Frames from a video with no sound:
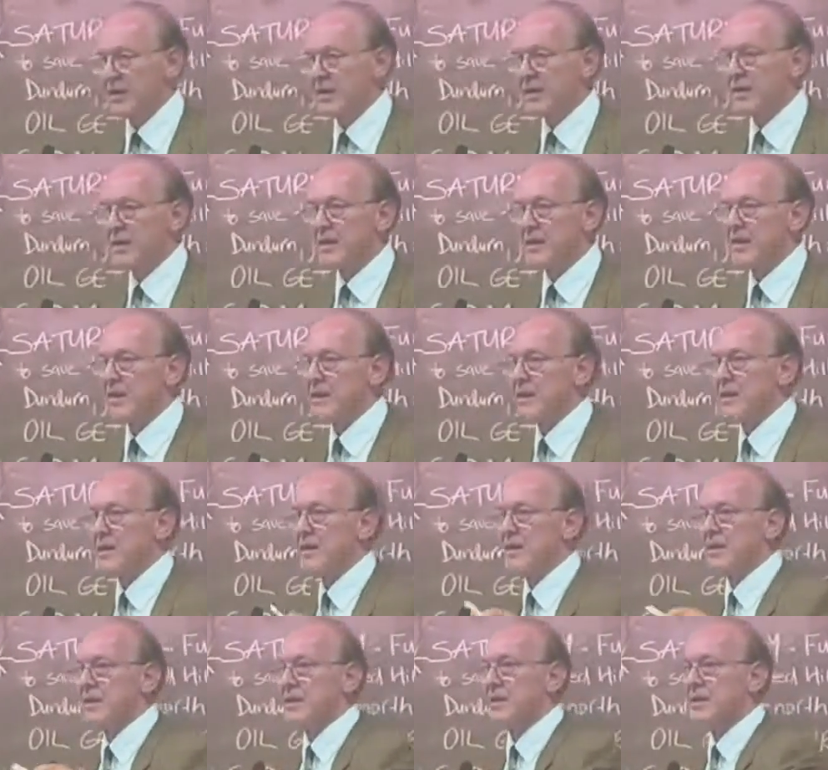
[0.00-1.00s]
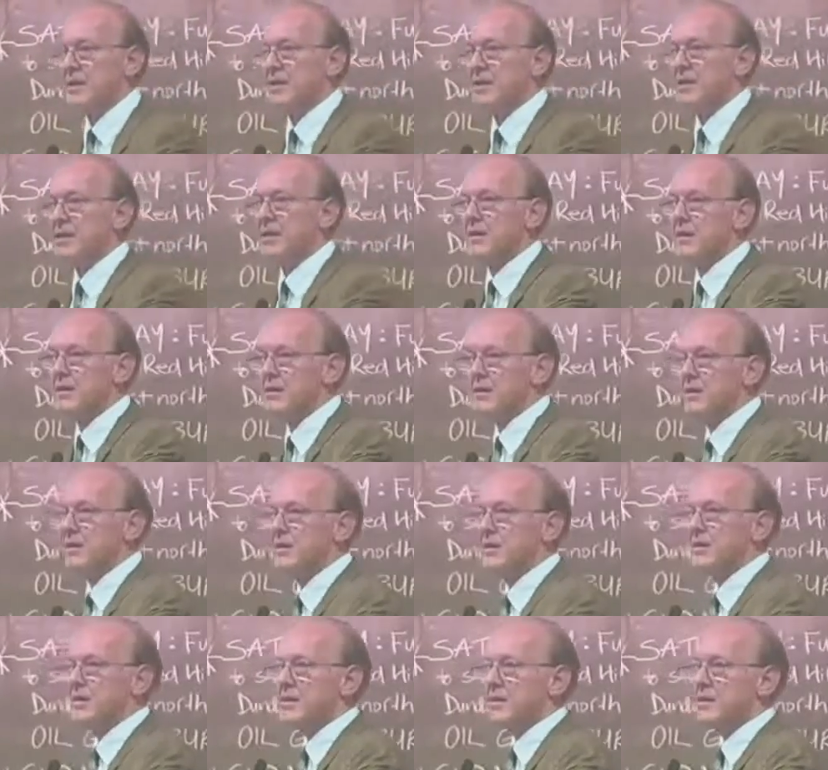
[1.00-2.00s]

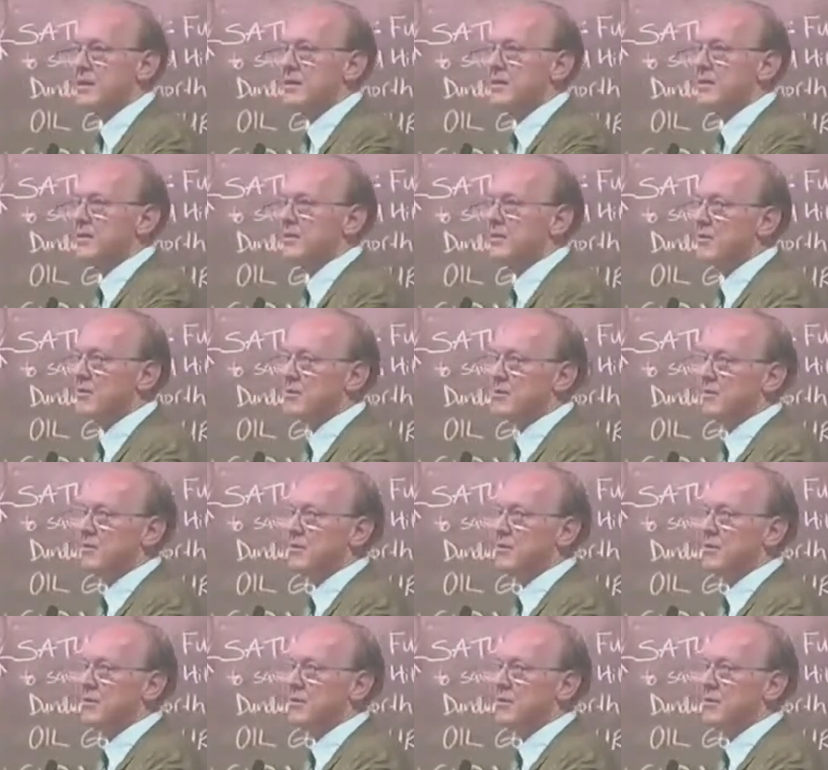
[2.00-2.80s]
No one is speaking in this clip.